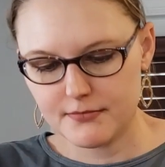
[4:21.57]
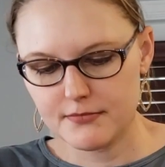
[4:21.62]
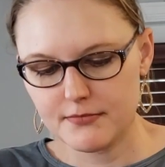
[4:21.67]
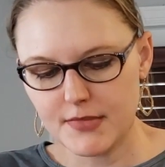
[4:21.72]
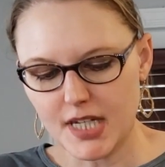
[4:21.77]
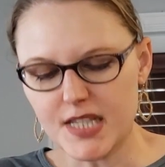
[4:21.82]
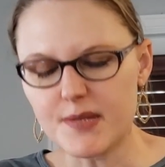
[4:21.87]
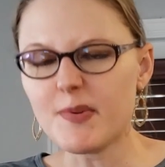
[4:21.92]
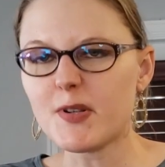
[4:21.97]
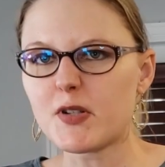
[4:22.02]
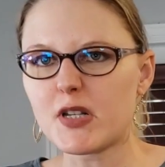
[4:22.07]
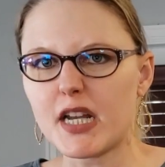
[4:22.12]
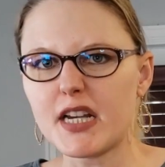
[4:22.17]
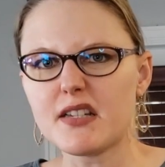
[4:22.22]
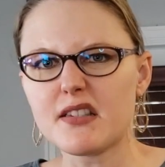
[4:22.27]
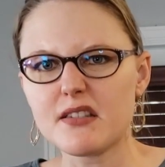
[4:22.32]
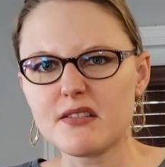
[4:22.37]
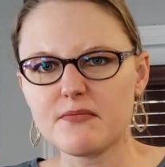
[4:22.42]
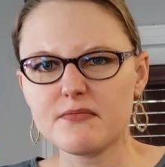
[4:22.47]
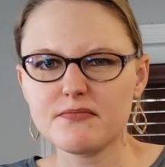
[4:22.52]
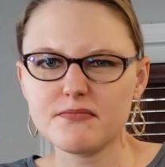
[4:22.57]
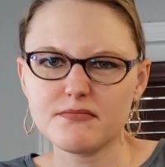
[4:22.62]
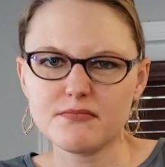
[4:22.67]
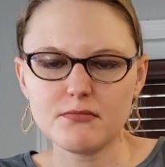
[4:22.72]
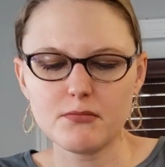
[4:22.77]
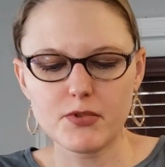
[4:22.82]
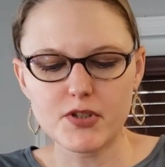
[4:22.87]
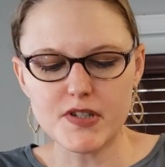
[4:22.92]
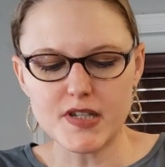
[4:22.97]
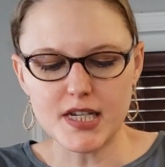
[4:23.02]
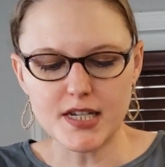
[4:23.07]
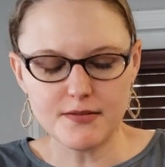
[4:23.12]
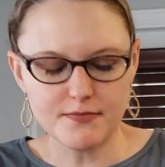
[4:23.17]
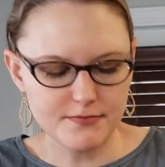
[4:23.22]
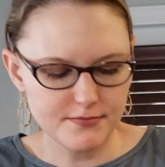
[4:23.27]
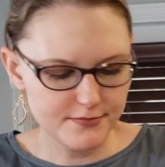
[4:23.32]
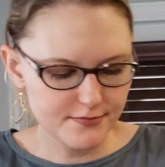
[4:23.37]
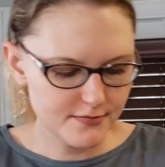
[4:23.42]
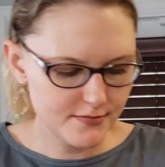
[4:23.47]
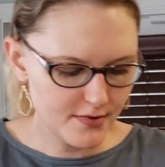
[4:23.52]
It smells nice. We'll see.
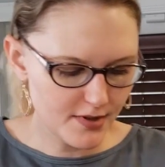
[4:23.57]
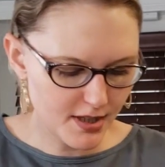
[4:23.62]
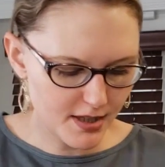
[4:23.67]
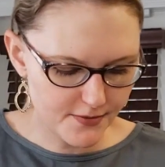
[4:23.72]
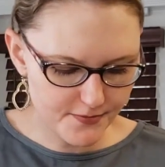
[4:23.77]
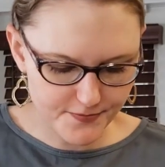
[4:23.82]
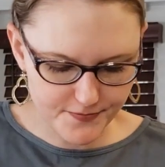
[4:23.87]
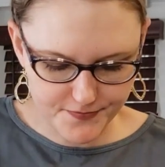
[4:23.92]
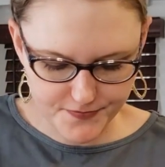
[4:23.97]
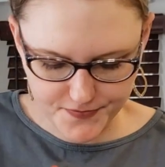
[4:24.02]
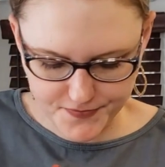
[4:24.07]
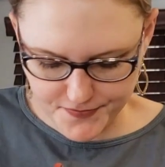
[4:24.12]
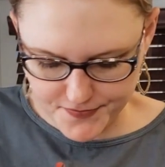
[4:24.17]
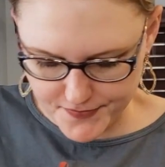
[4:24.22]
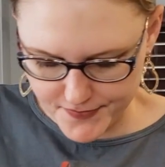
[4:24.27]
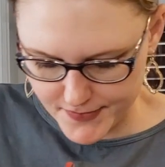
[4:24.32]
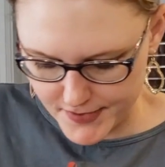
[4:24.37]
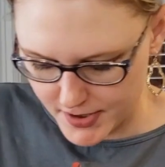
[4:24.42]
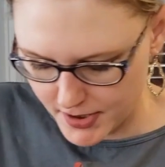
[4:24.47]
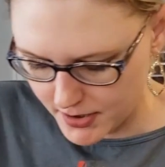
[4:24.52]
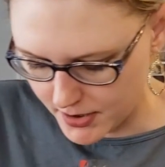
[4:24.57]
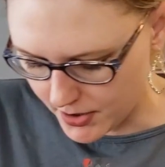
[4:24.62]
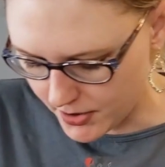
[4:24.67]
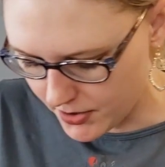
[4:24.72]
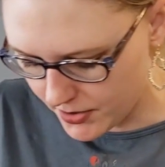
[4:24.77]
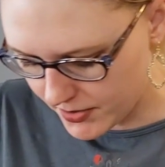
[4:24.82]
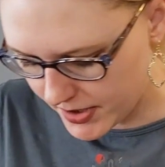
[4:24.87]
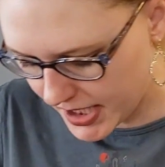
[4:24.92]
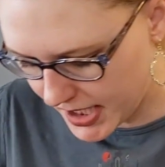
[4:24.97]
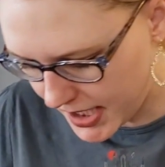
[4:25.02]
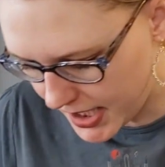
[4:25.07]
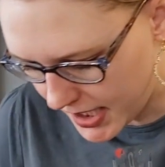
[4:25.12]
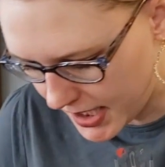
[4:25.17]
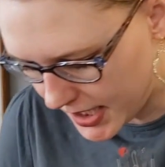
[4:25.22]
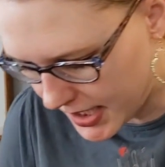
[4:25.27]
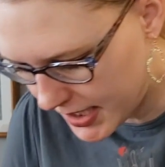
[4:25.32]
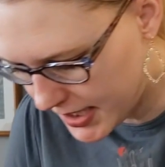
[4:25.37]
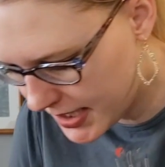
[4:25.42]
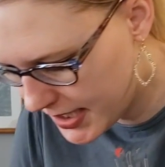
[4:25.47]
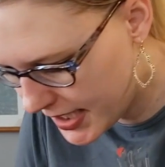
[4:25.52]
Okay,
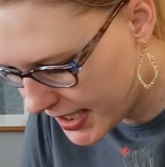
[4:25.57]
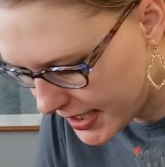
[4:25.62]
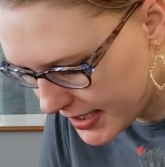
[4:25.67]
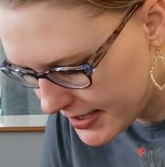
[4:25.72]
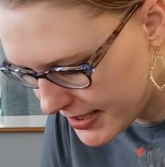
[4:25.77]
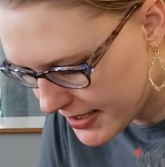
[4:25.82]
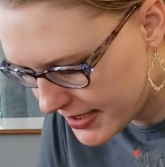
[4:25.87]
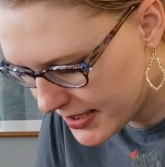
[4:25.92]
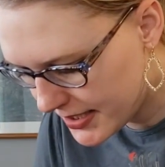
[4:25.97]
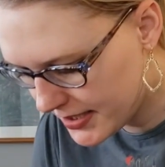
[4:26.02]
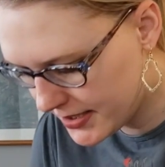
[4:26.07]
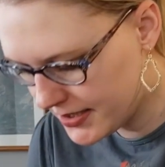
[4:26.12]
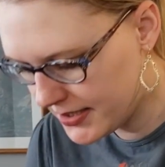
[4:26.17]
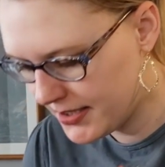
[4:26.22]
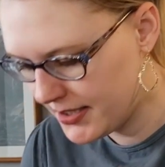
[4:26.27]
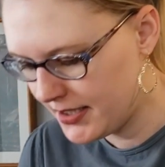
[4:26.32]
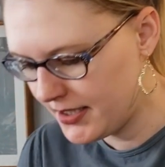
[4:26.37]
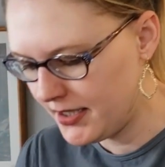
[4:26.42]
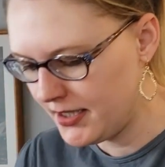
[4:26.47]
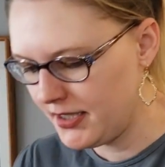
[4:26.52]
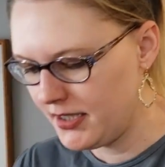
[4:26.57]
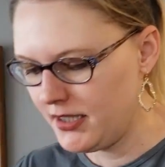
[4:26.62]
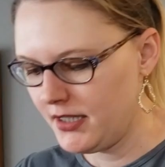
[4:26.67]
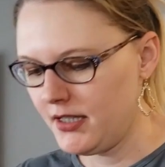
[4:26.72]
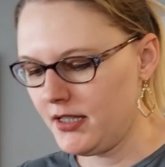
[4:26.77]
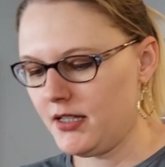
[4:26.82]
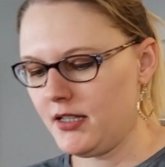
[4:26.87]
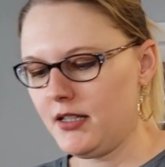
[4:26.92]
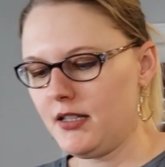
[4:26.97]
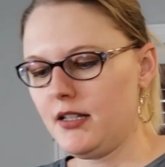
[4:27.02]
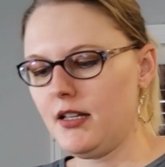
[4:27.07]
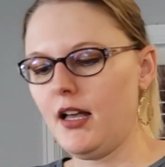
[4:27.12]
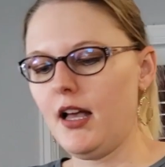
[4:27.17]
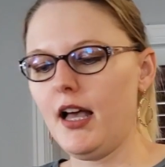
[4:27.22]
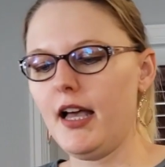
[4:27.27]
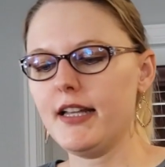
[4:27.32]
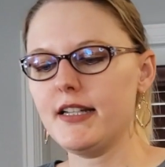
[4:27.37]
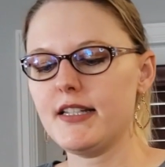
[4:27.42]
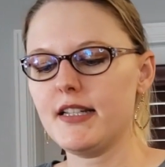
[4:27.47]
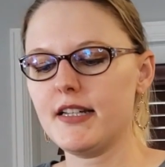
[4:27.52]
next,
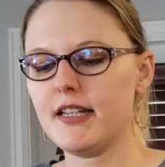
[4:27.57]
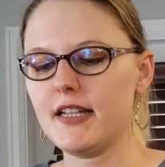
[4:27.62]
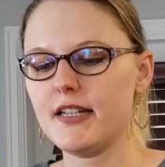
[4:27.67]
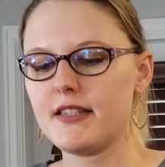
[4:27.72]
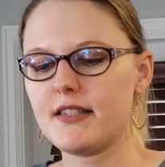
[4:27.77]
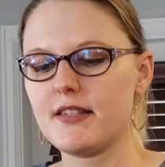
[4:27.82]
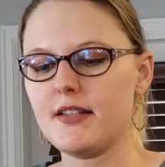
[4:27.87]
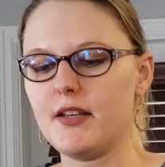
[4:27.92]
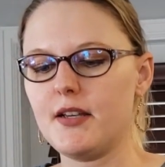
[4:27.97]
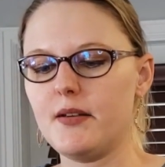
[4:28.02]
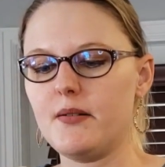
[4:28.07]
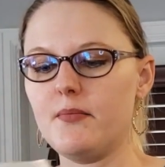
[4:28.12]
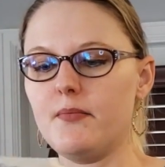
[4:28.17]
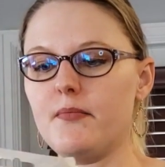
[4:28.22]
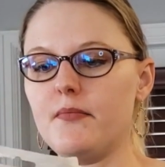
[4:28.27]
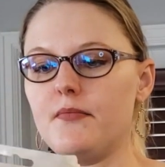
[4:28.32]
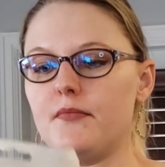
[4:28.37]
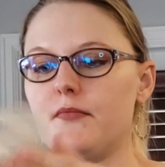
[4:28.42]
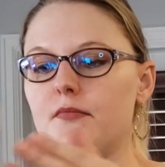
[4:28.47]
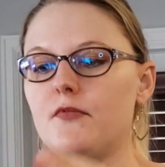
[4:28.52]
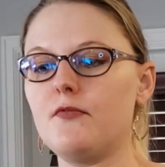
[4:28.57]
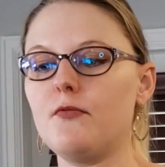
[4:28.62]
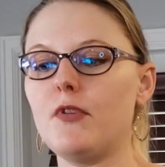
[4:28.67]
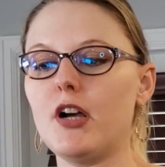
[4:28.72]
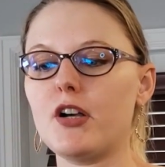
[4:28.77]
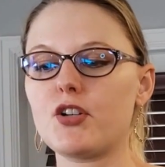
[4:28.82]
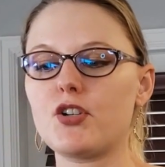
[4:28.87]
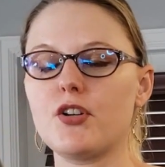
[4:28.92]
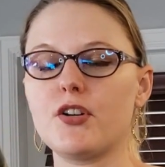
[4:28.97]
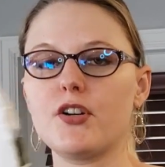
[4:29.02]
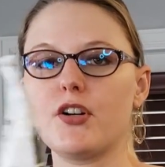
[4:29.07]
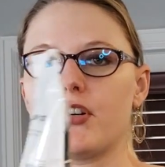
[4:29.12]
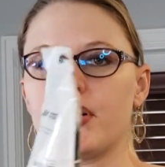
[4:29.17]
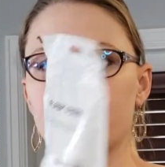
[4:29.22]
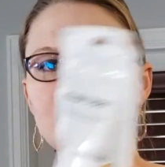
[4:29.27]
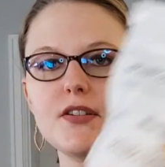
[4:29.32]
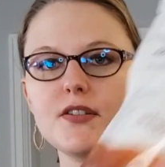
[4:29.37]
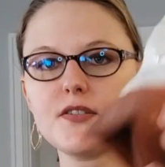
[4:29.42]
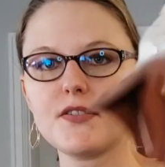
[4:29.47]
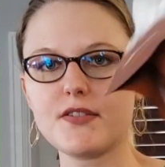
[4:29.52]
I did get some rock sugar
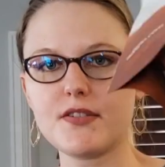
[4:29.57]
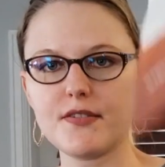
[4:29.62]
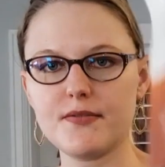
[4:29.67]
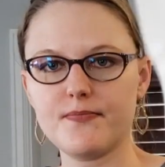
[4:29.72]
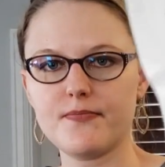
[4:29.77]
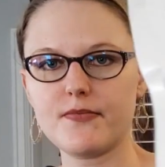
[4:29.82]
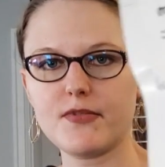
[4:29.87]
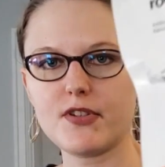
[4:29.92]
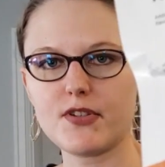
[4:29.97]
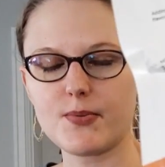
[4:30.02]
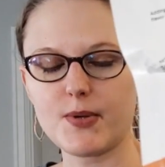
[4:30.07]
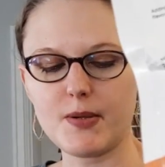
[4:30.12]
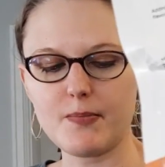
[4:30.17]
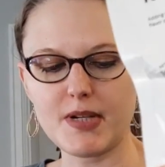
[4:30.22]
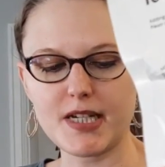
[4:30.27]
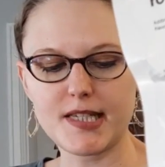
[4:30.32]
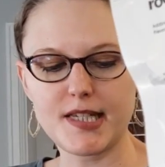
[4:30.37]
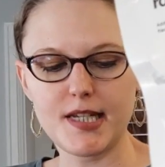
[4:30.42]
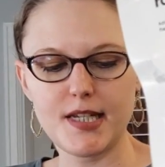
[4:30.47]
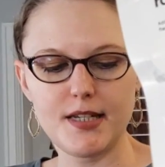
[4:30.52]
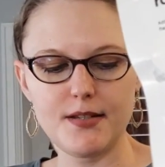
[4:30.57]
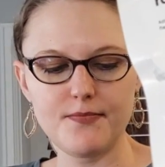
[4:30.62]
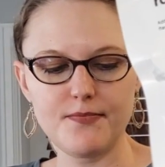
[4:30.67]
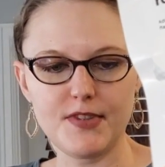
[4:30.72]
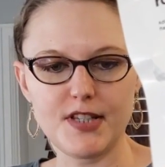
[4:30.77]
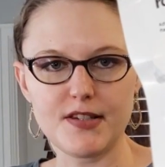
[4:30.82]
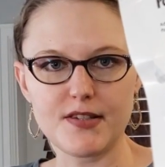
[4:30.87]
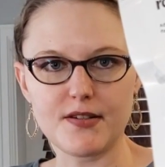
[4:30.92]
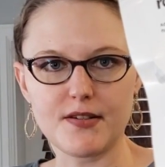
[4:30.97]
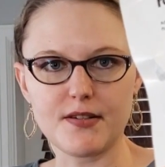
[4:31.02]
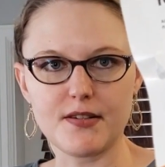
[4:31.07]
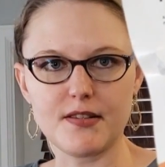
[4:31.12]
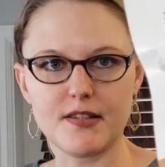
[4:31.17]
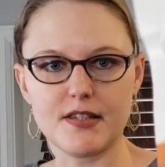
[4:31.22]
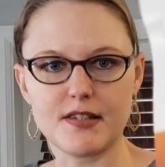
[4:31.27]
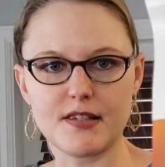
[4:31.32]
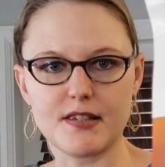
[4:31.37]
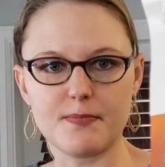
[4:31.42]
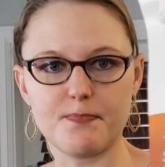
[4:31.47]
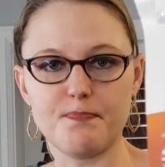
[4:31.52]
crystals to sweeten my tea. This
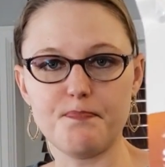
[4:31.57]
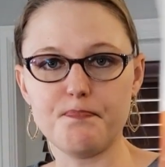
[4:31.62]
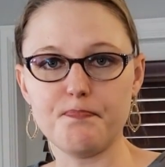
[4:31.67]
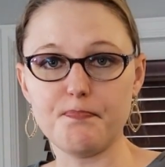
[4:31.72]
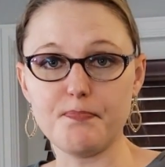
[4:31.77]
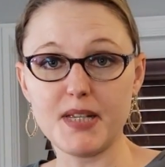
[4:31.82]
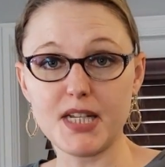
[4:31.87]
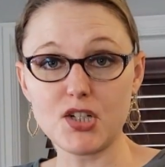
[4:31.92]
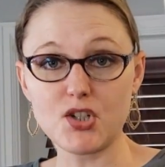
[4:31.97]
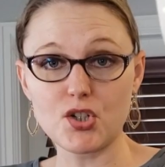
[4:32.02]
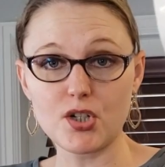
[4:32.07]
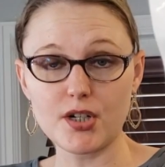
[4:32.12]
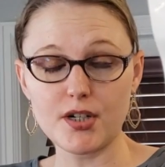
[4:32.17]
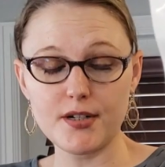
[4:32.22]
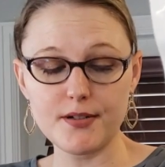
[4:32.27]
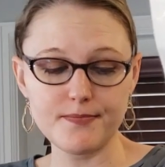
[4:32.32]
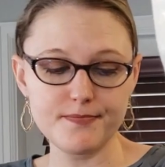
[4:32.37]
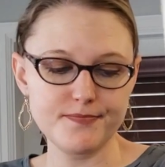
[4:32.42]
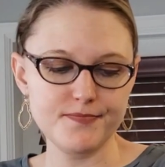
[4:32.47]
is beet sugar.